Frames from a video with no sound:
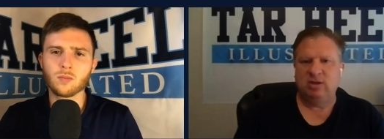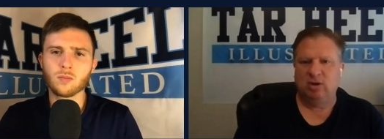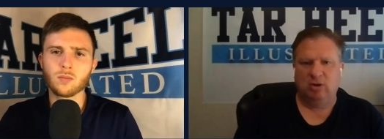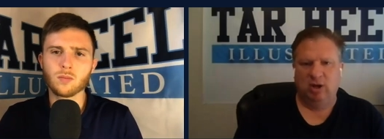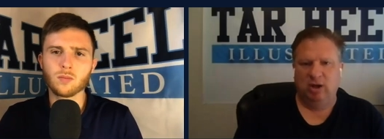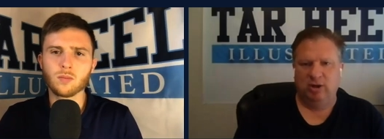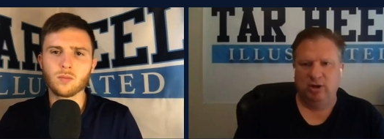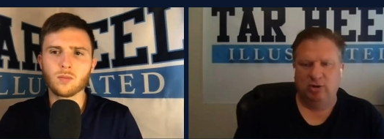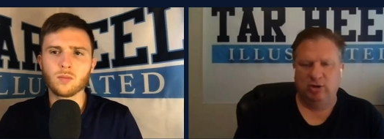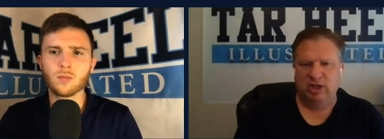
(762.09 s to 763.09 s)
Speaker 1: uh, you
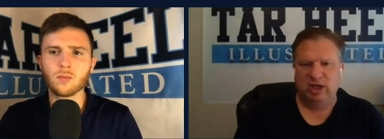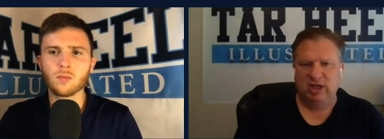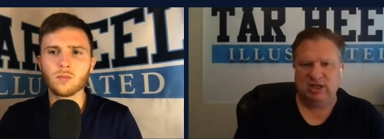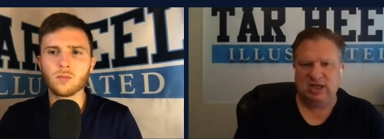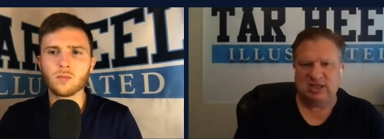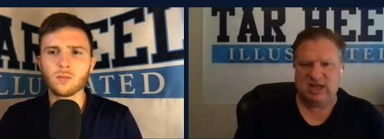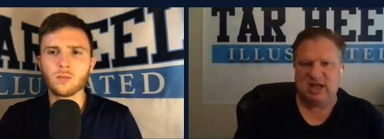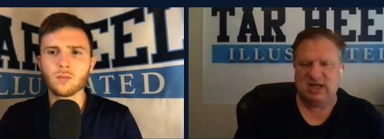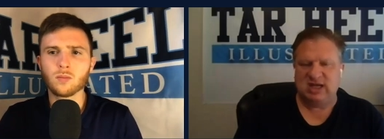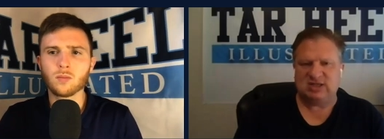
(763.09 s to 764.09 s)
know, he, he's
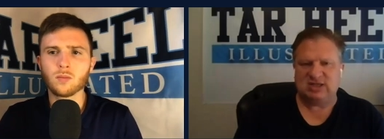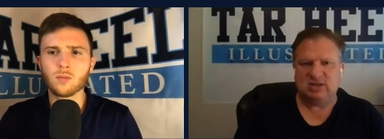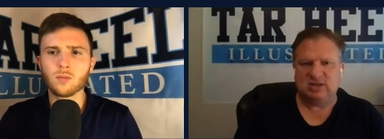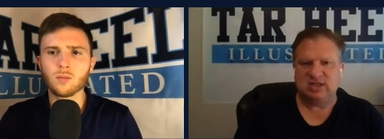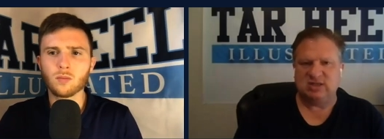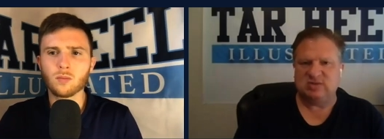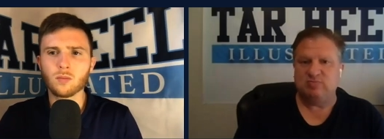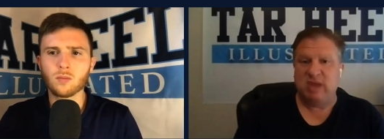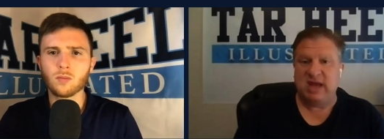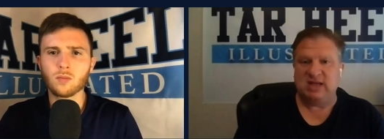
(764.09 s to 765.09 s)
taking that seriously. He's
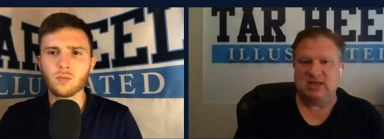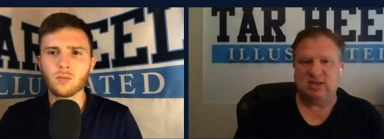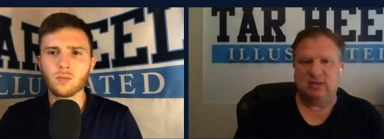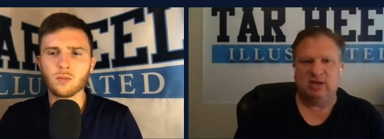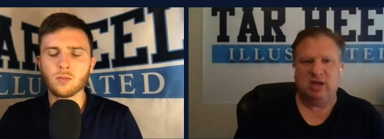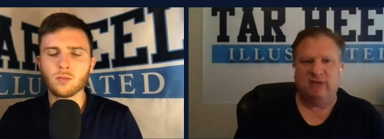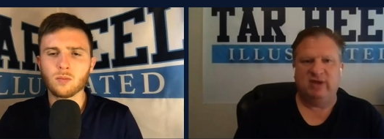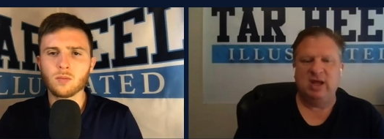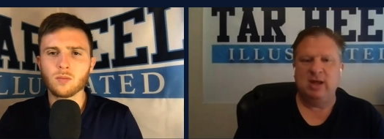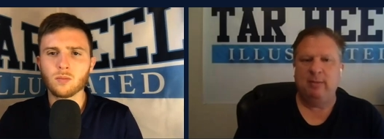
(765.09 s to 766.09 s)
making something of
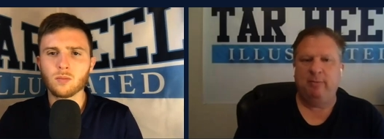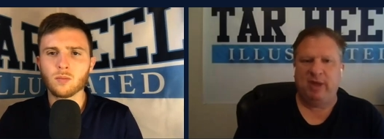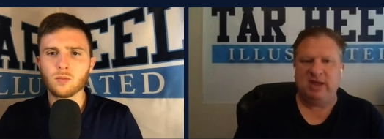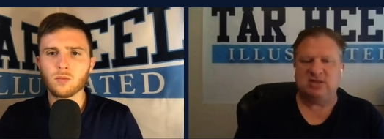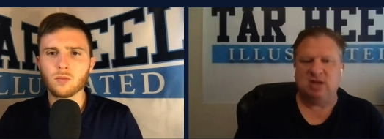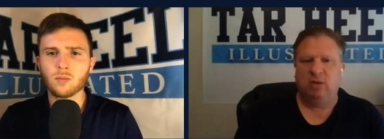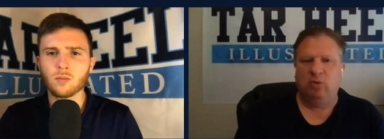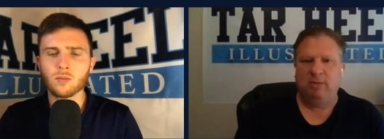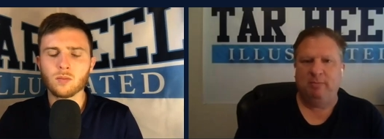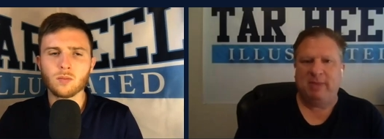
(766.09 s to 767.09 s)
it. Based on
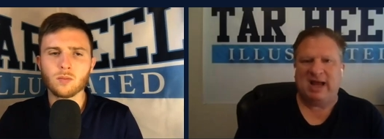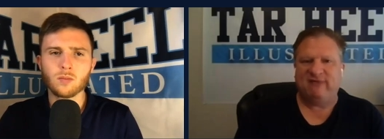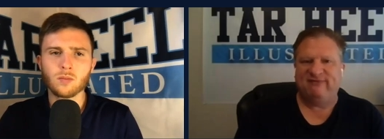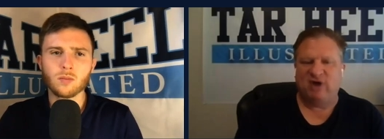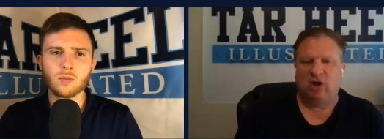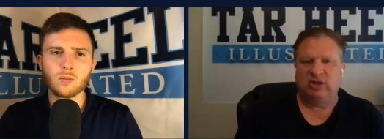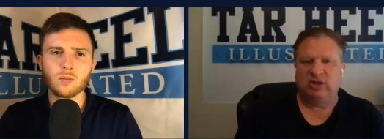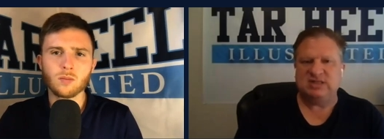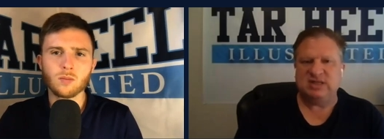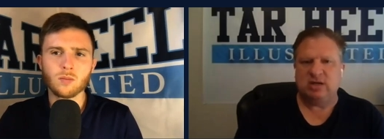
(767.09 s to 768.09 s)
what Mac
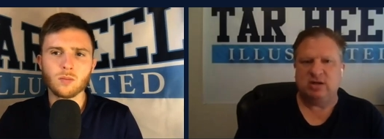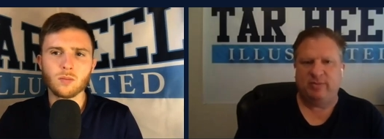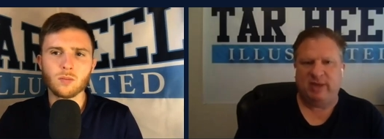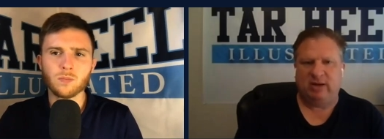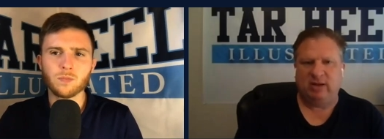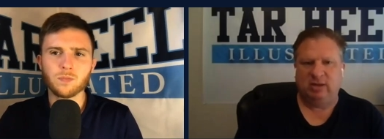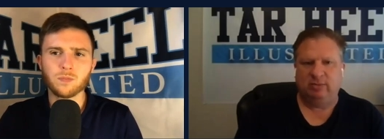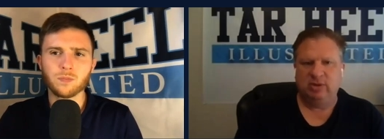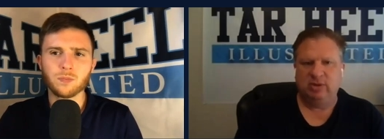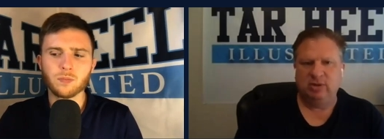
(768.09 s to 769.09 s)
volunteered about
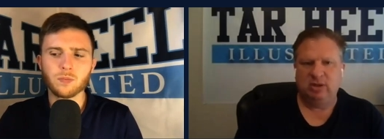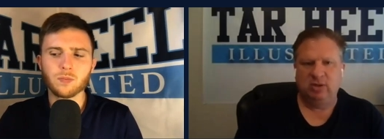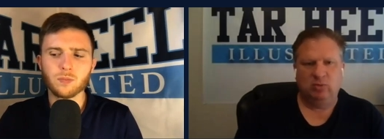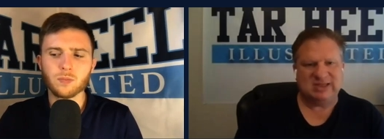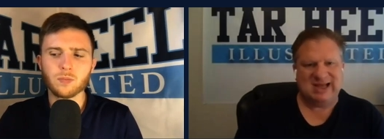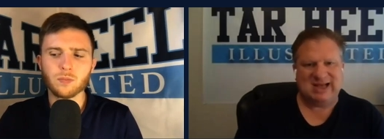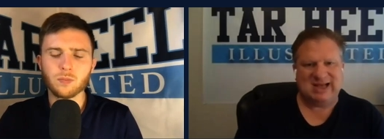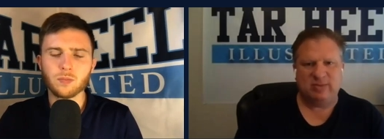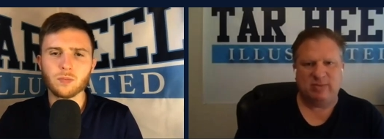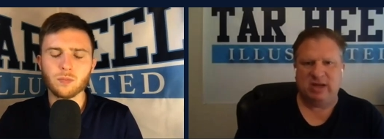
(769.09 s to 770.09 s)
him, wasn't
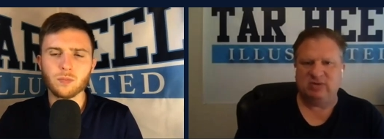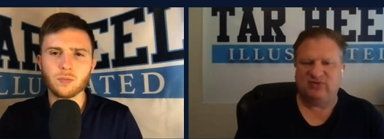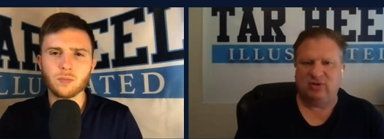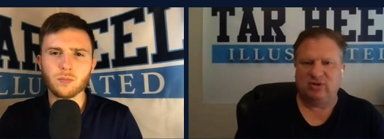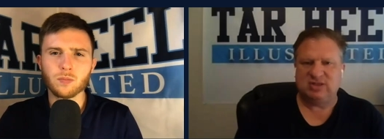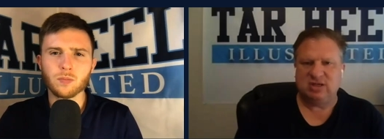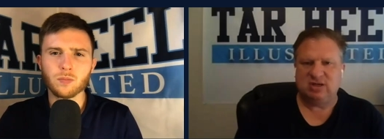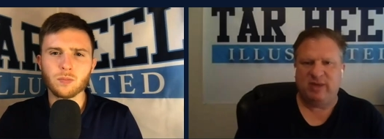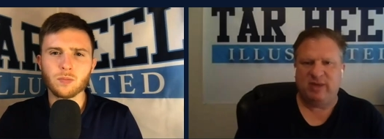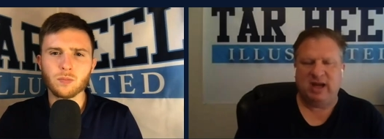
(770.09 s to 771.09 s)
asked about it, he was
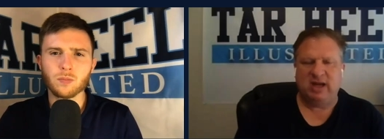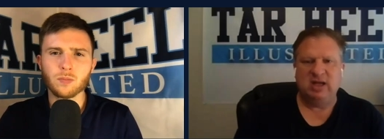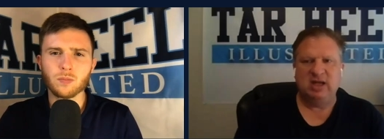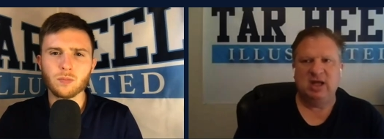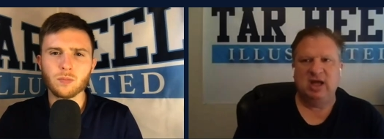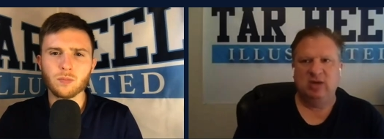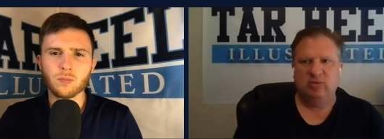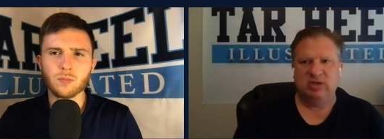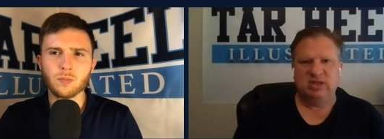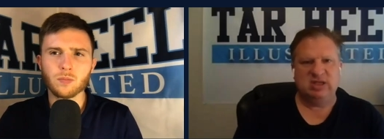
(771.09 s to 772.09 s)
volunteered about it. It
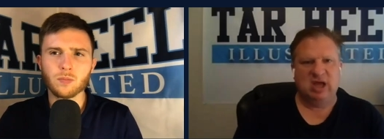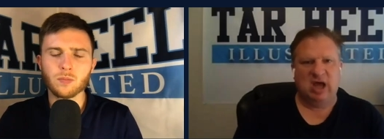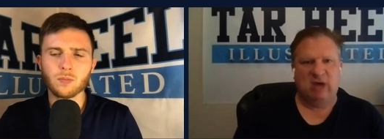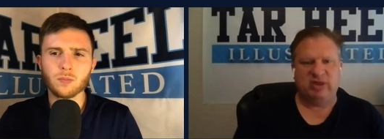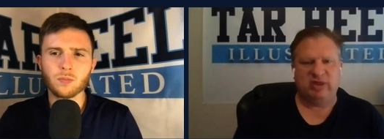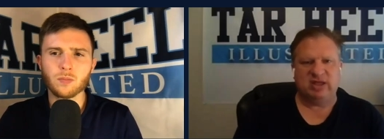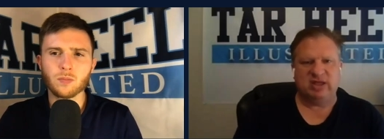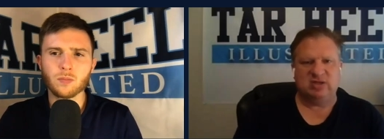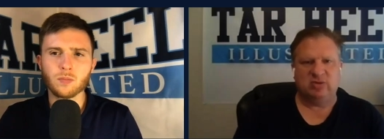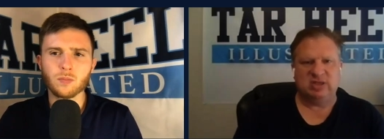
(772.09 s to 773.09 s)
would, I would think
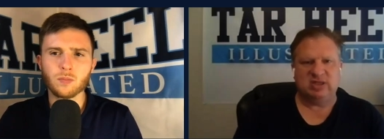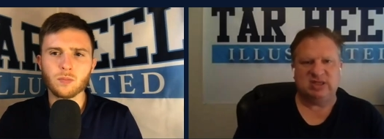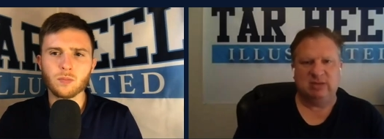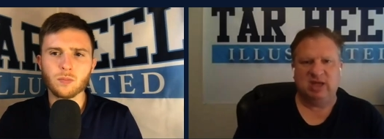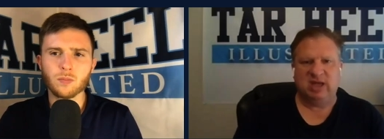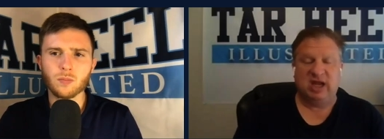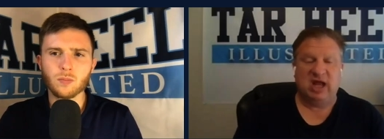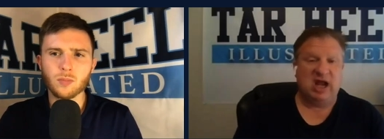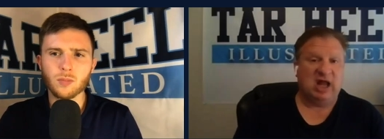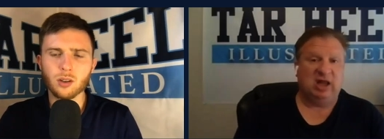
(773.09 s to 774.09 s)
he's doing the same thing. And,
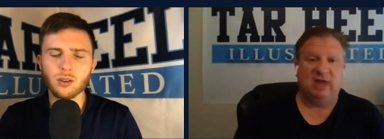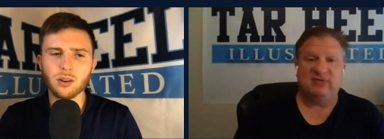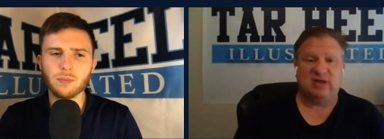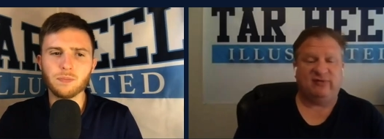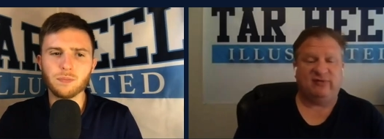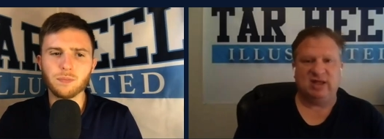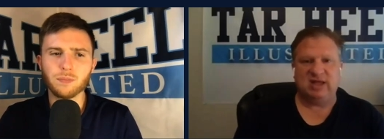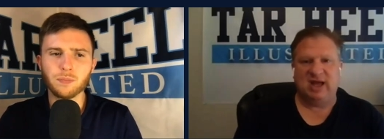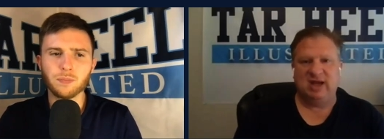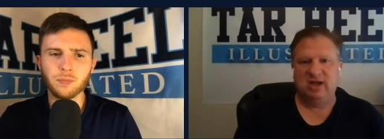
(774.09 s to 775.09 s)
and I love stuff like
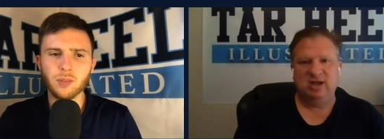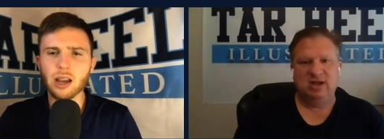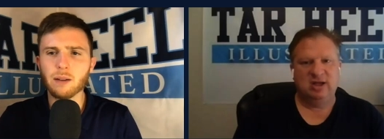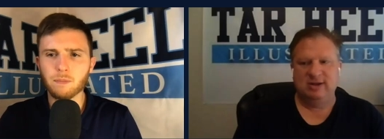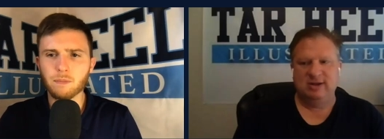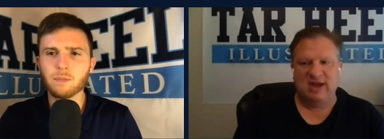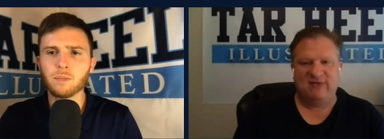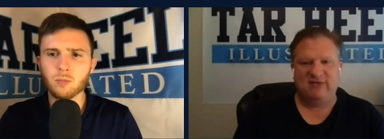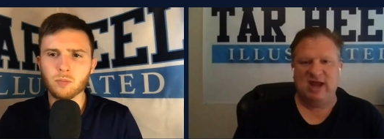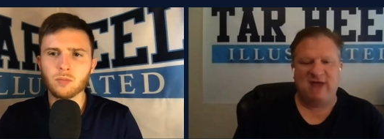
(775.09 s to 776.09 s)
that. Yeah.
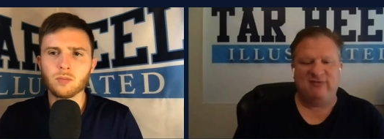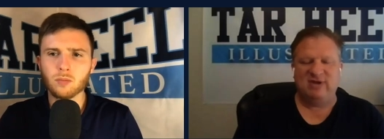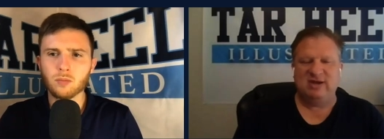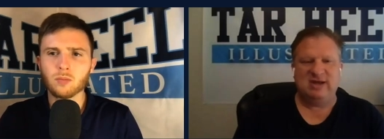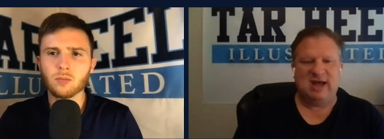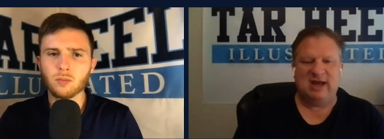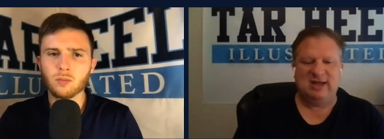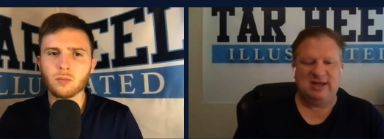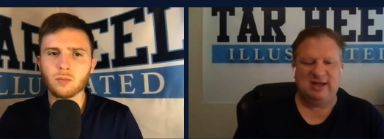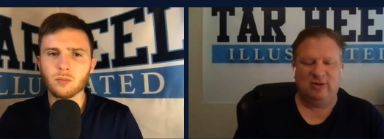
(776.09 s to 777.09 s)
Every, every, not,
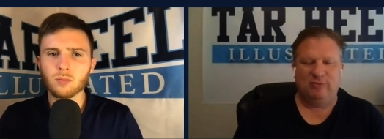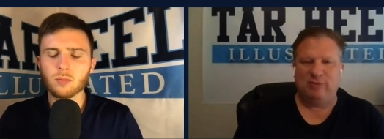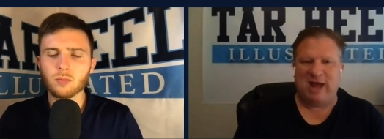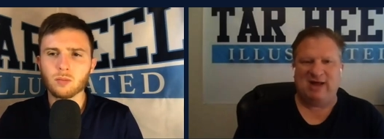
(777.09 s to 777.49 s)
you know,